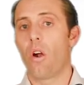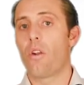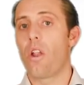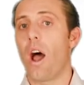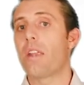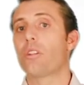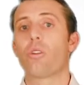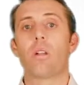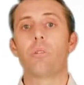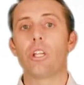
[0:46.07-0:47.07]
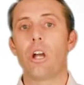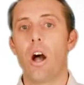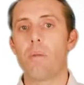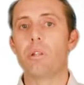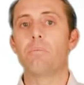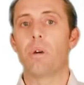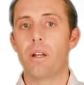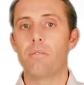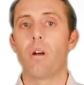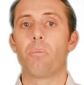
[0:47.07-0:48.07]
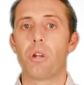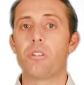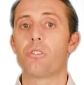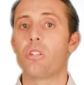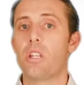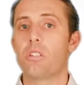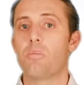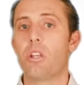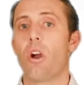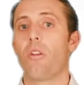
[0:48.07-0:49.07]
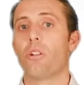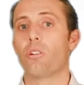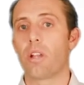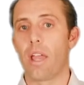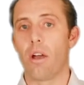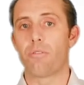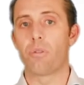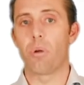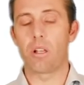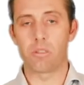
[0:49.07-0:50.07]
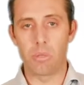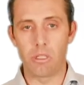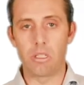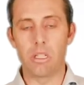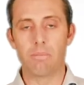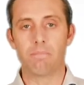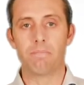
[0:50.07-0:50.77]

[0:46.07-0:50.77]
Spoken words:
are not incredibly common, but appraisers need to be on the lookout for the possibility.